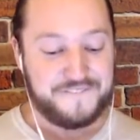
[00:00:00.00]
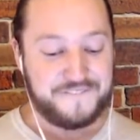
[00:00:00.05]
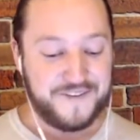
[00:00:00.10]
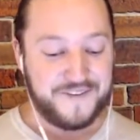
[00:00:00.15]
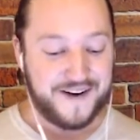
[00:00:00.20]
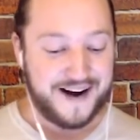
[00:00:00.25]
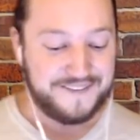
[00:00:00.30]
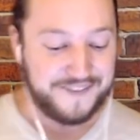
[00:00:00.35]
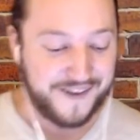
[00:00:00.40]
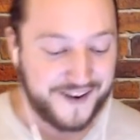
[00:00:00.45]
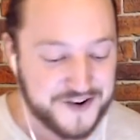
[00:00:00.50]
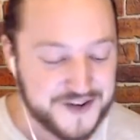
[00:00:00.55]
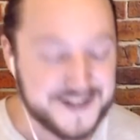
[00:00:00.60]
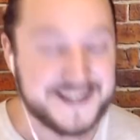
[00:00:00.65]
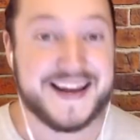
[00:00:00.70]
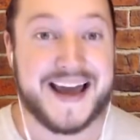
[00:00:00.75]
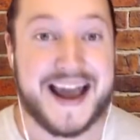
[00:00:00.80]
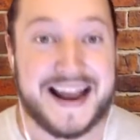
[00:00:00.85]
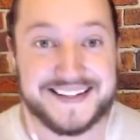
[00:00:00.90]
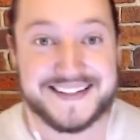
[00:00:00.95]

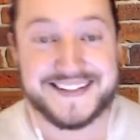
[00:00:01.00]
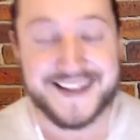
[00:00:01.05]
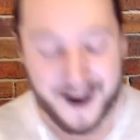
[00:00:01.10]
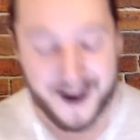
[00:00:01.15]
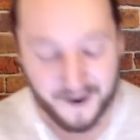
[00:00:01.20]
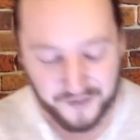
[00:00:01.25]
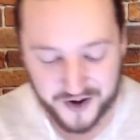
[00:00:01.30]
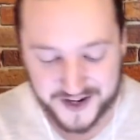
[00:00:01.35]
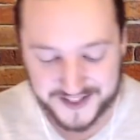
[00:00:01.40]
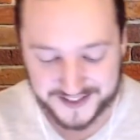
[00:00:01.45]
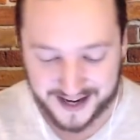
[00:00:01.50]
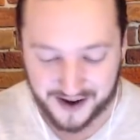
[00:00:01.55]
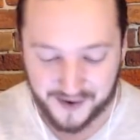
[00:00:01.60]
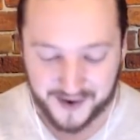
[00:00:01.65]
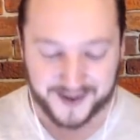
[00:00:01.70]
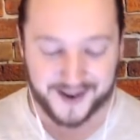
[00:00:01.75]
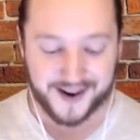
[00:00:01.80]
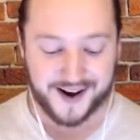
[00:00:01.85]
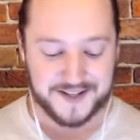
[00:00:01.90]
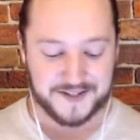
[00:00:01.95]
518 health on his tower,
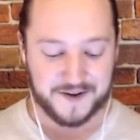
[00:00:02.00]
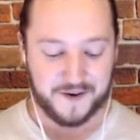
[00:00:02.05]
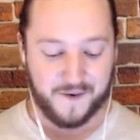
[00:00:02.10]
guys.